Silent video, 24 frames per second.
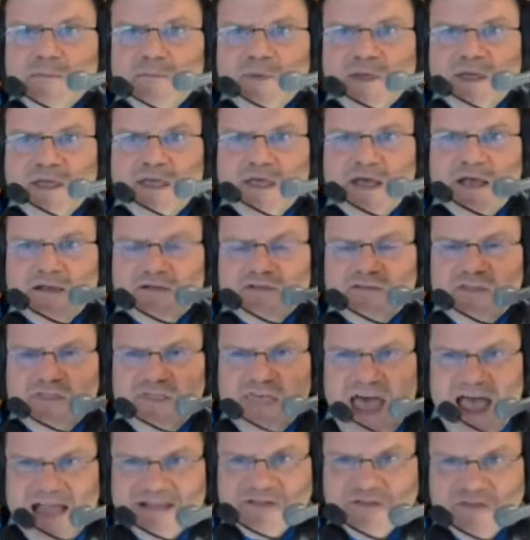because
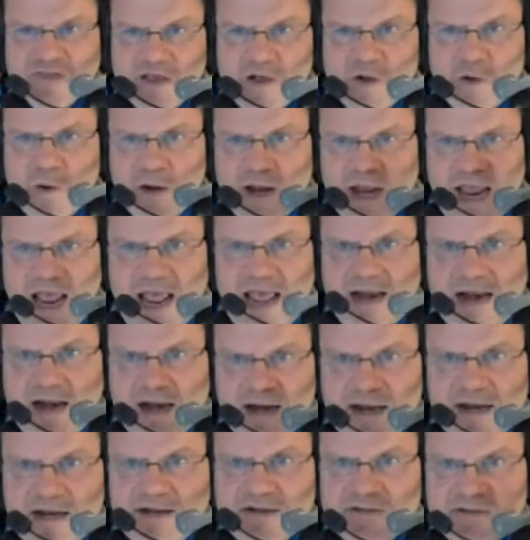that's the only
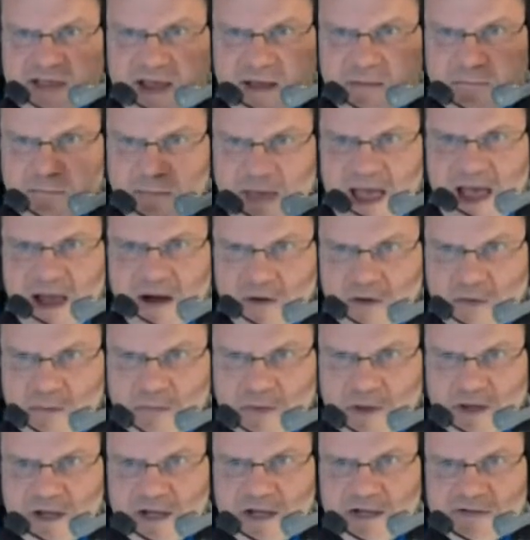analytics that matter
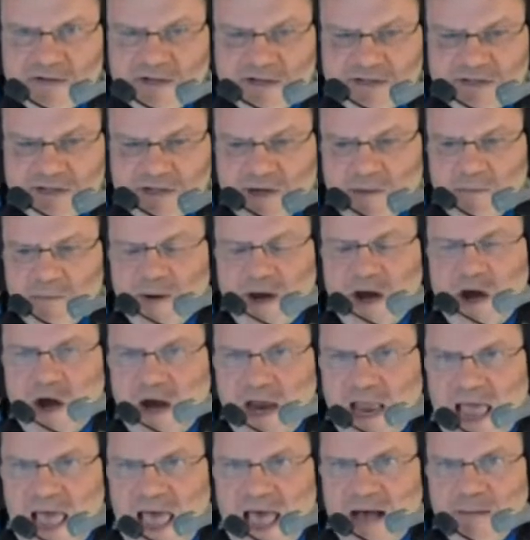because it's
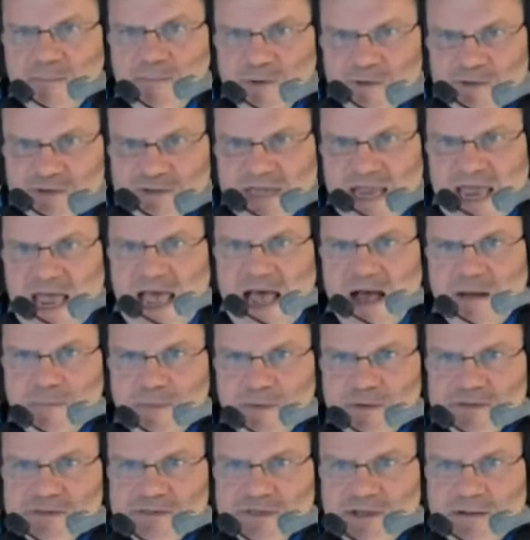comparing apples to
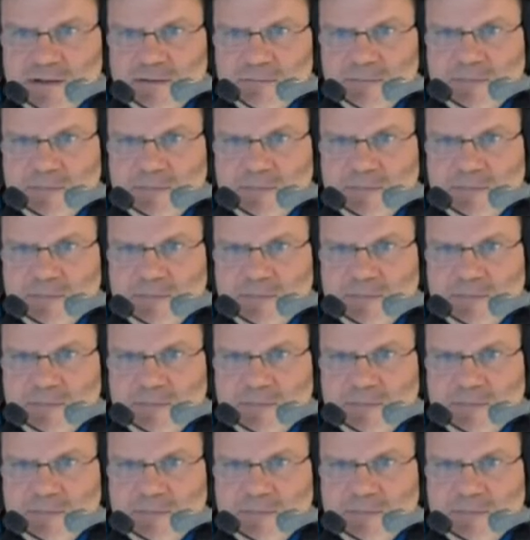apples.